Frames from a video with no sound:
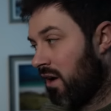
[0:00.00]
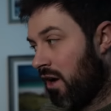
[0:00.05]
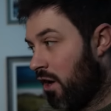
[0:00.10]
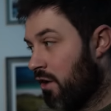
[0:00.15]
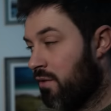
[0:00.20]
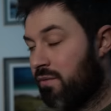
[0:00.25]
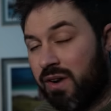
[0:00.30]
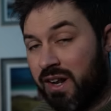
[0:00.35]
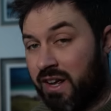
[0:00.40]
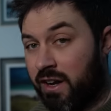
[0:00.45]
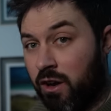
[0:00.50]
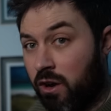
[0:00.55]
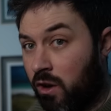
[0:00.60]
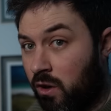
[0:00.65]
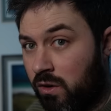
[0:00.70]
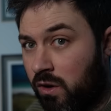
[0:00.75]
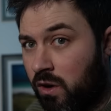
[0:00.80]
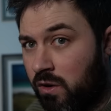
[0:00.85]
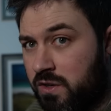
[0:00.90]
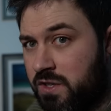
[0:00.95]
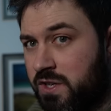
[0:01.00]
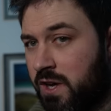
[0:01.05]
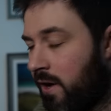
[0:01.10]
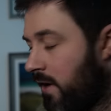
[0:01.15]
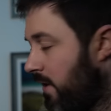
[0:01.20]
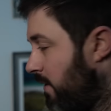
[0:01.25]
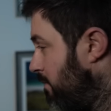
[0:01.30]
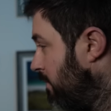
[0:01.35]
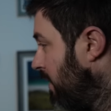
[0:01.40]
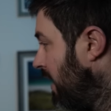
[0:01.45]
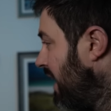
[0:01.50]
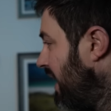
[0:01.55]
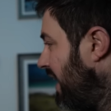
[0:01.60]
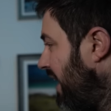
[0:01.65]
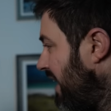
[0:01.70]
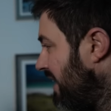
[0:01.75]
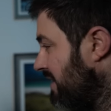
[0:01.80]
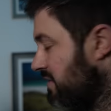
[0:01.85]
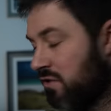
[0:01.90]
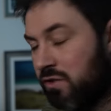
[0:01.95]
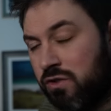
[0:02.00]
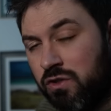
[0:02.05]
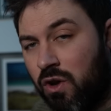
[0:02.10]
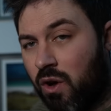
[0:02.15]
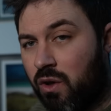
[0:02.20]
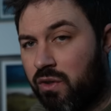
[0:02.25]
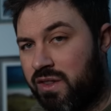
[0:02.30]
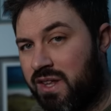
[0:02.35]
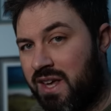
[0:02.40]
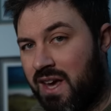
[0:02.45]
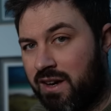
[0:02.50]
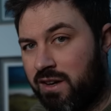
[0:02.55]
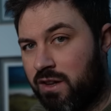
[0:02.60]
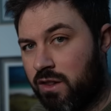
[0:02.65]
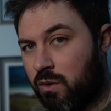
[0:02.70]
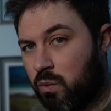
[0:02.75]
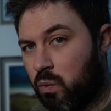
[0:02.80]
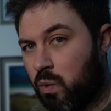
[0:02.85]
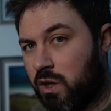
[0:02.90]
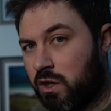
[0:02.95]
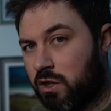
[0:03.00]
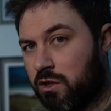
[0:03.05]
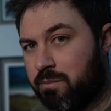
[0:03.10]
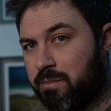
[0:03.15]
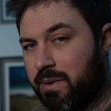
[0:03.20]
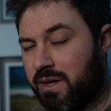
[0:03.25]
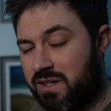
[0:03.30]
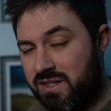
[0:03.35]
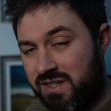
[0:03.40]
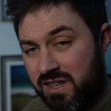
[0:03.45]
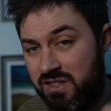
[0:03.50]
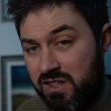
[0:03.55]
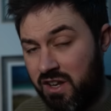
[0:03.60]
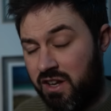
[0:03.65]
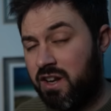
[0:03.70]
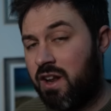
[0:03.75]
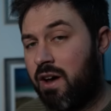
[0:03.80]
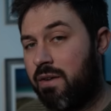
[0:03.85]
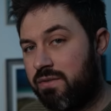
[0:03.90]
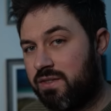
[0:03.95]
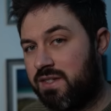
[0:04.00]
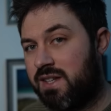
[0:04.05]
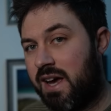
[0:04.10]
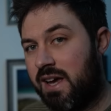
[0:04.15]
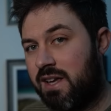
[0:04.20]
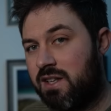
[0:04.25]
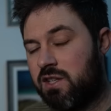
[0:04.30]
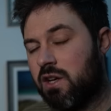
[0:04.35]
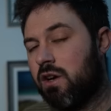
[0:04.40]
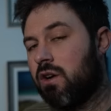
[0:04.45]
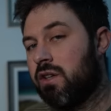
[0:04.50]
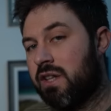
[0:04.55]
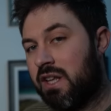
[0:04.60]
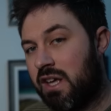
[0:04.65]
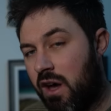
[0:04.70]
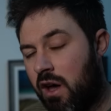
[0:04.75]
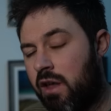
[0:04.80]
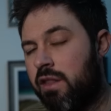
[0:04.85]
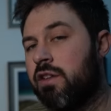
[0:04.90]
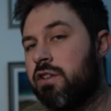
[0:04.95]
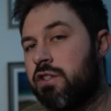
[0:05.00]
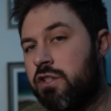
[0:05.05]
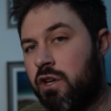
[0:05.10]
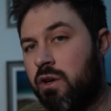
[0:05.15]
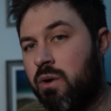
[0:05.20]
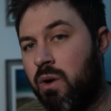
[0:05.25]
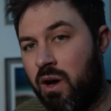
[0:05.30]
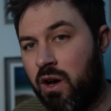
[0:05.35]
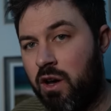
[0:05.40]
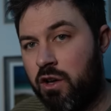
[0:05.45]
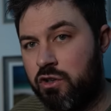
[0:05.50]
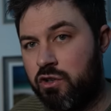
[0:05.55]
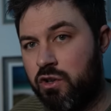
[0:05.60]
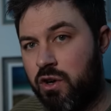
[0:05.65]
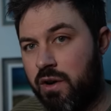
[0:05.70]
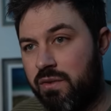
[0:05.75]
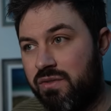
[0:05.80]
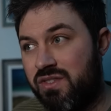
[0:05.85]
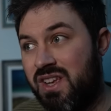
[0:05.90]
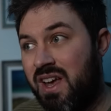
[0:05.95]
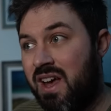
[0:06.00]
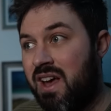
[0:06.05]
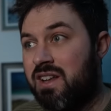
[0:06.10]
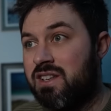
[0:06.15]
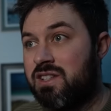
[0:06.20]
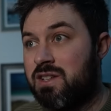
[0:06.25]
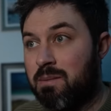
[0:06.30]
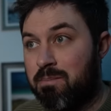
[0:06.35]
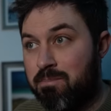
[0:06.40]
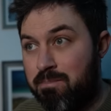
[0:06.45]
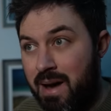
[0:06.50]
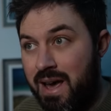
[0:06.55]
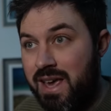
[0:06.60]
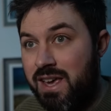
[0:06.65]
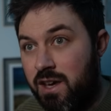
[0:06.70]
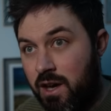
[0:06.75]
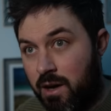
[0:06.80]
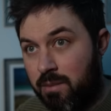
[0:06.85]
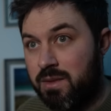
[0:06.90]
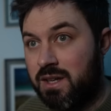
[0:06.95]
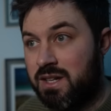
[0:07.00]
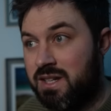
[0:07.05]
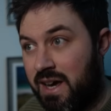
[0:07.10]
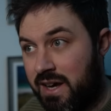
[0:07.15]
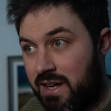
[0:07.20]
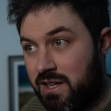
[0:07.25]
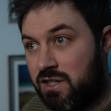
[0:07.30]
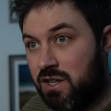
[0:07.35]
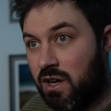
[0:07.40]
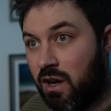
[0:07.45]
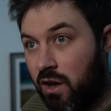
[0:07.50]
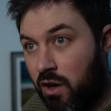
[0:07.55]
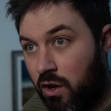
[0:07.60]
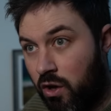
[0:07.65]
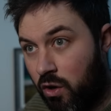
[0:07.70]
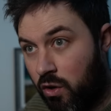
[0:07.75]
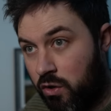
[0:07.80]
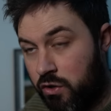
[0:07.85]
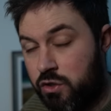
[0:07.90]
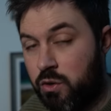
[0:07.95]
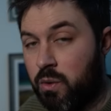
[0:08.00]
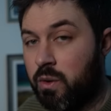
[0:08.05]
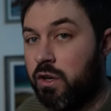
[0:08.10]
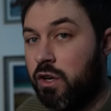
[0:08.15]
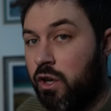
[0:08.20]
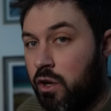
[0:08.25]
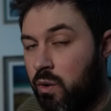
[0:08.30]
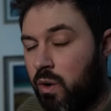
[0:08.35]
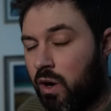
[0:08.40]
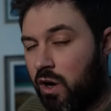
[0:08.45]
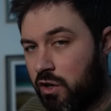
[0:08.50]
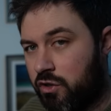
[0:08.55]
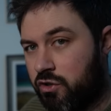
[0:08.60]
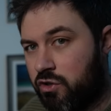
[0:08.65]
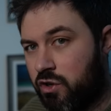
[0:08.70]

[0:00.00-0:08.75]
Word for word: hopefully in a long, long time, it's not the end of the world, because there's enough data on the other two hard drives to make up the data onto a new hard